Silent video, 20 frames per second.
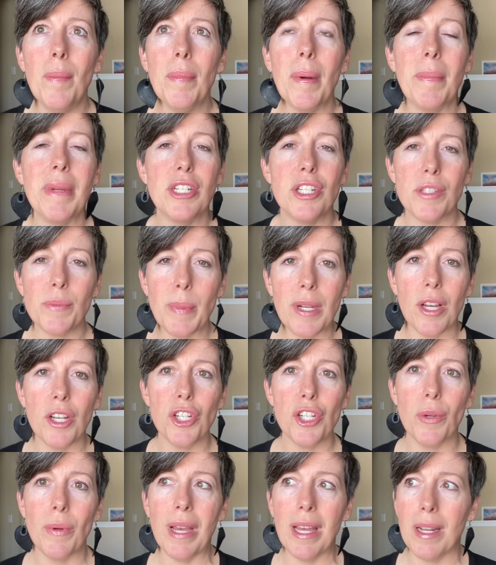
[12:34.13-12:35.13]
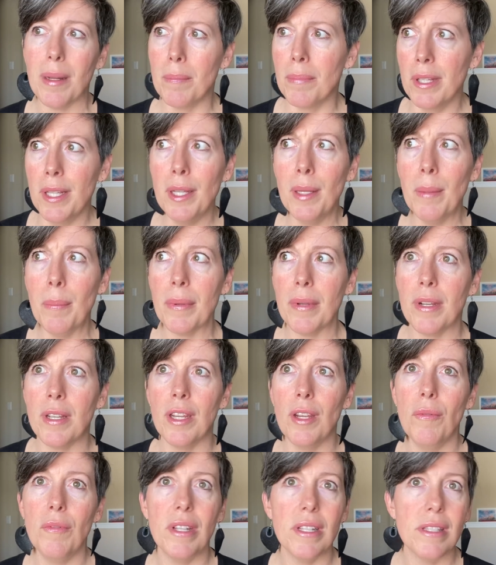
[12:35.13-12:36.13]
I mean, just because you had a blip and
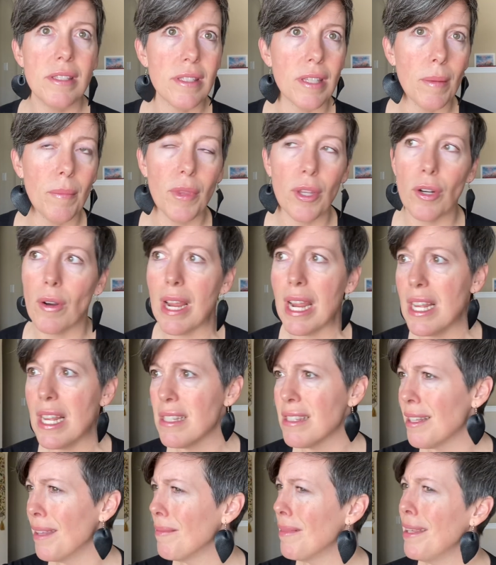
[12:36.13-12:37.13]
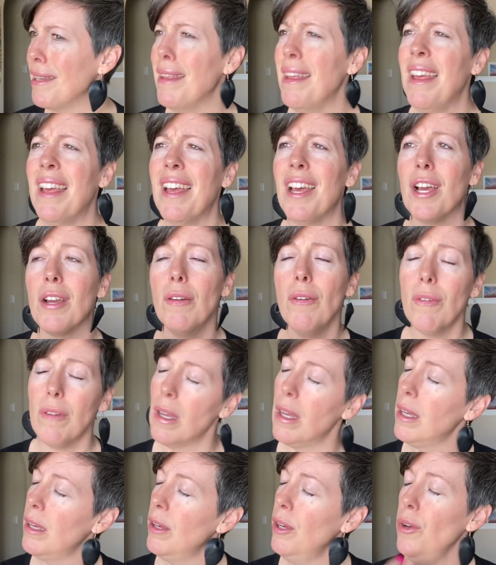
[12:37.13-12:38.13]
you did something or ate something,
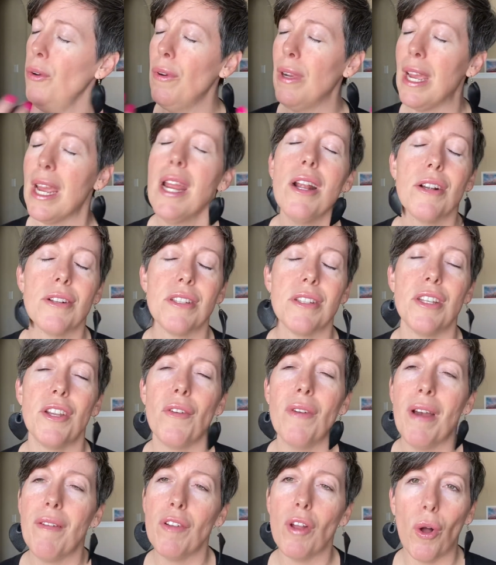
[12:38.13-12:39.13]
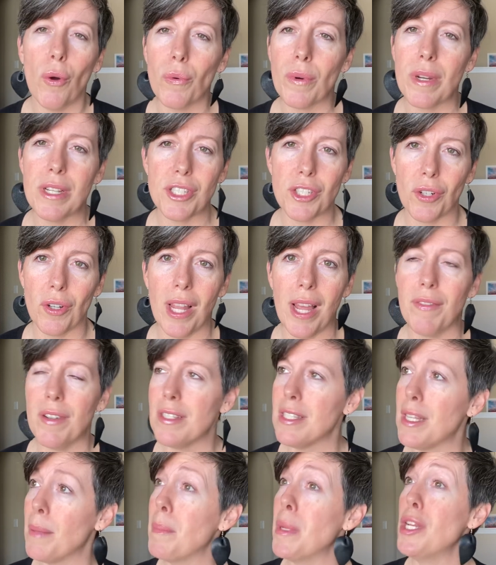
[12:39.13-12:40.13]
who cares that you have the whole rest of your life? It
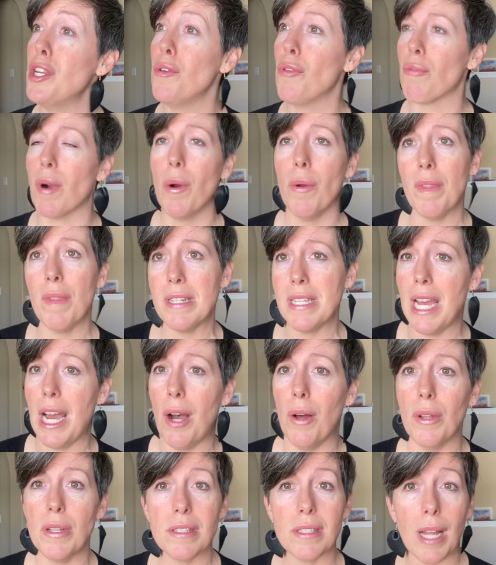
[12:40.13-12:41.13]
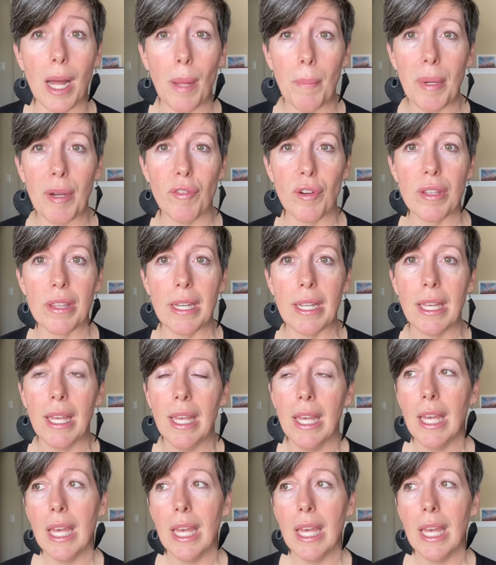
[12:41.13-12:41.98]
doesn't mean you throw in the towel and stop everything.